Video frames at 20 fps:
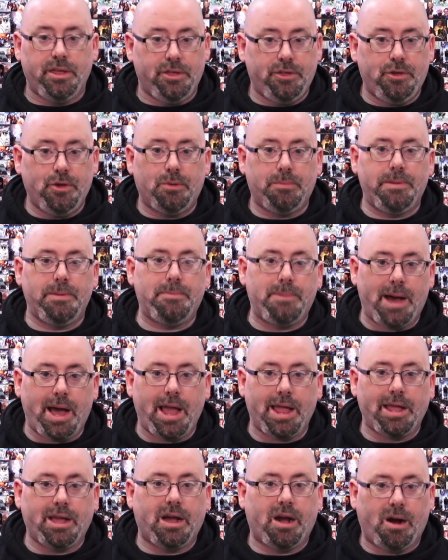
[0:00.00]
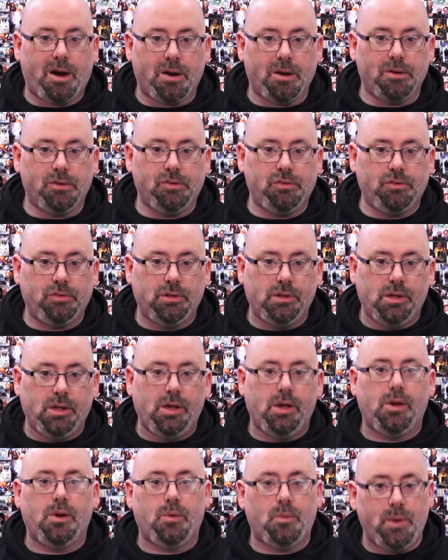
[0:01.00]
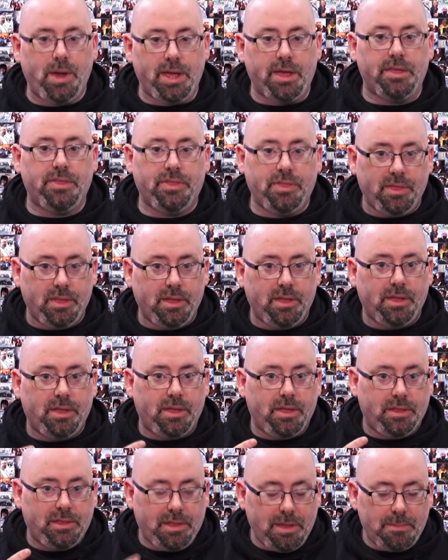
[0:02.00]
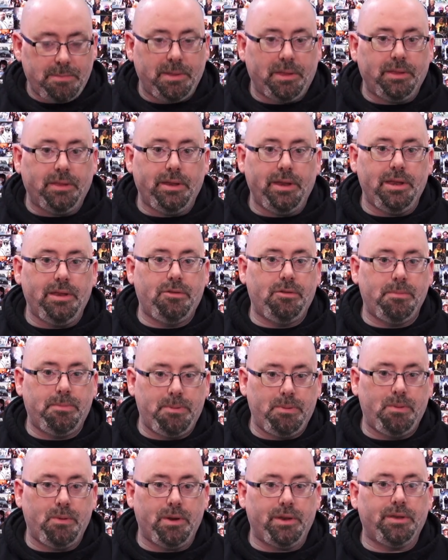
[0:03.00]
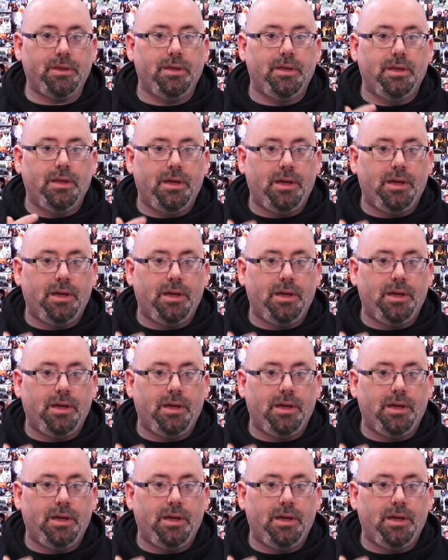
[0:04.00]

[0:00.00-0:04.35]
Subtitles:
You'll be buying cars with the ability to put